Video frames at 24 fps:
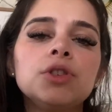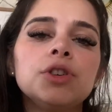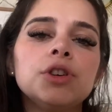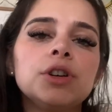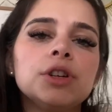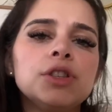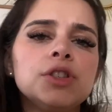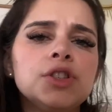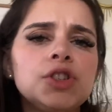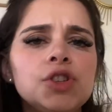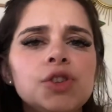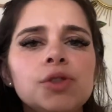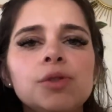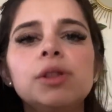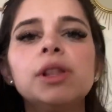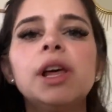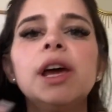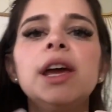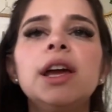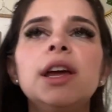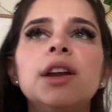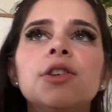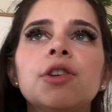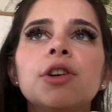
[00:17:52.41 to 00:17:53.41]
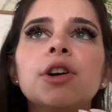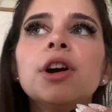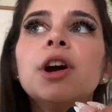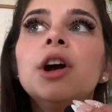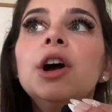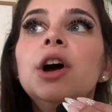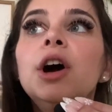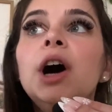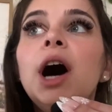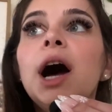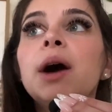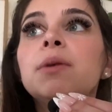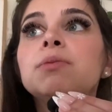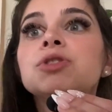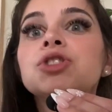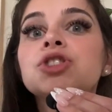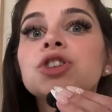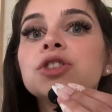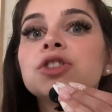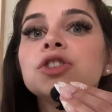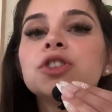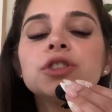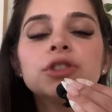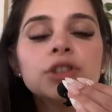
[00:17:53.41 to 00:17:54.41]
or it's too late, or I wish
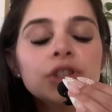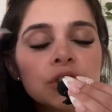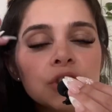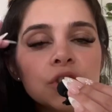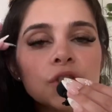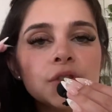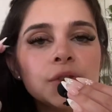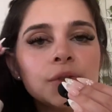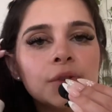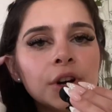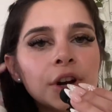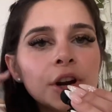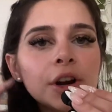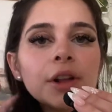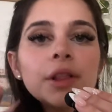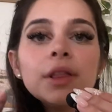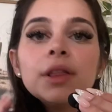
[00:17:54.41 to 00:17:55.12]
I started sooner.